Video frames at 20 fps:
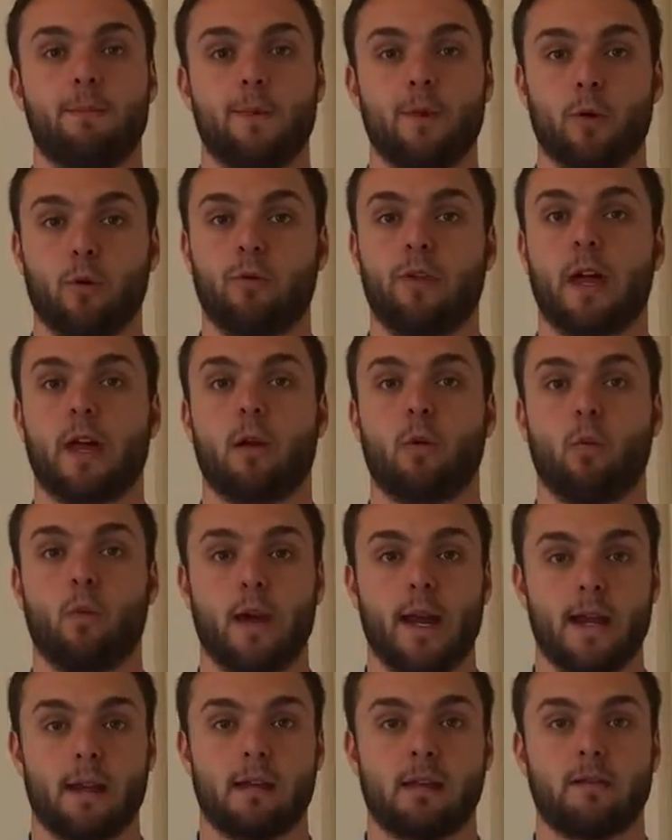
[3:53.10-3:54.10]
build that
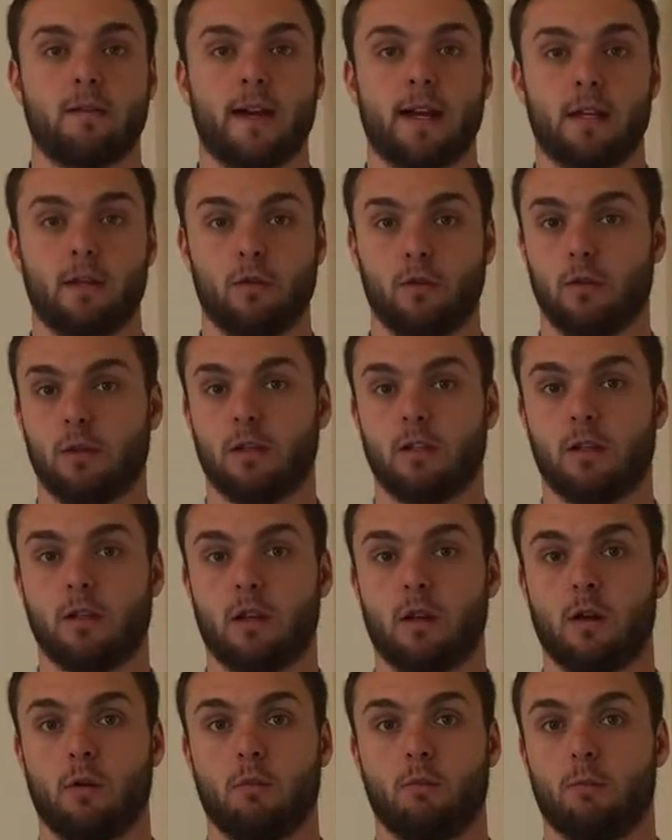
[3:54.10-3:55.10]
awareness of how to do this
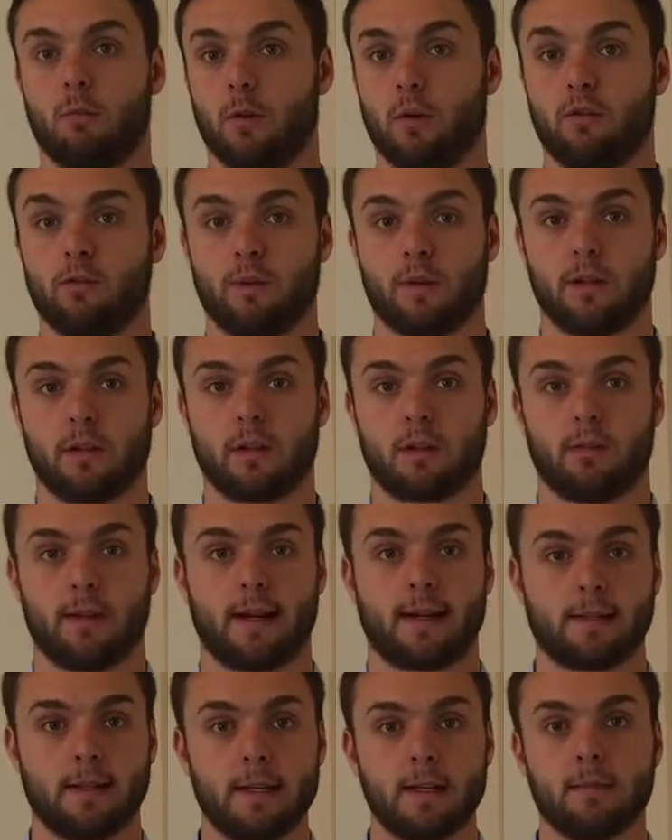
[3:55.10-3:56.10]
movement
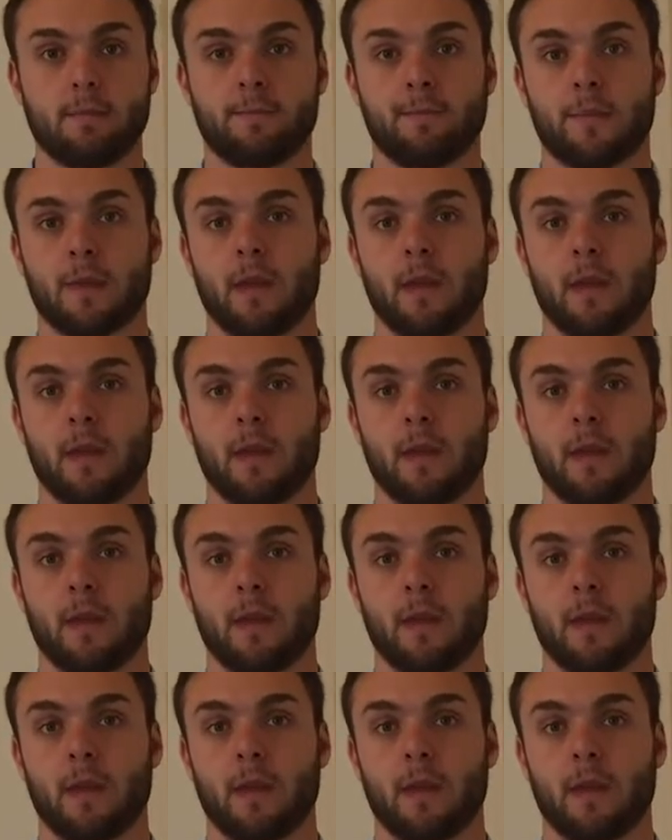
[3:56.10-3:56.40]
correctly.